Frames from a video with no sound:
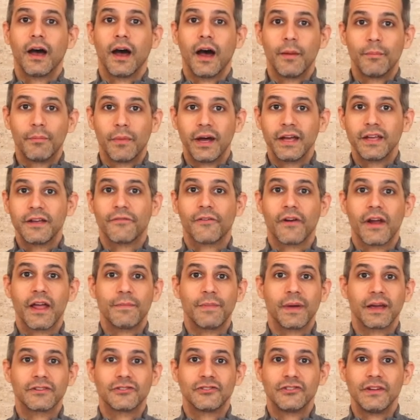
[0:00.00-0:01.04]
I'm Mike for
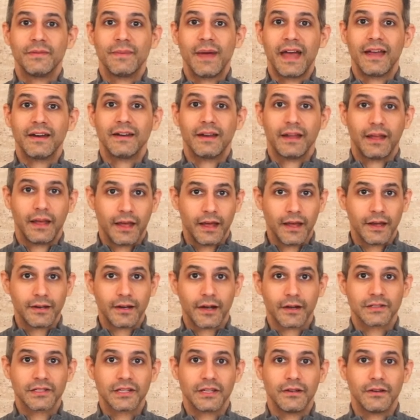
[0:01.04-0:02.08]
Apex GMAT, and
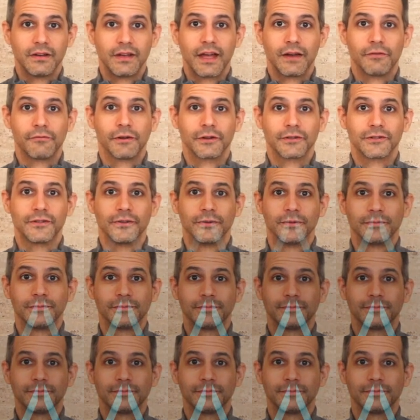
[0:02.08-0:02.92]
I'll see you again real soon.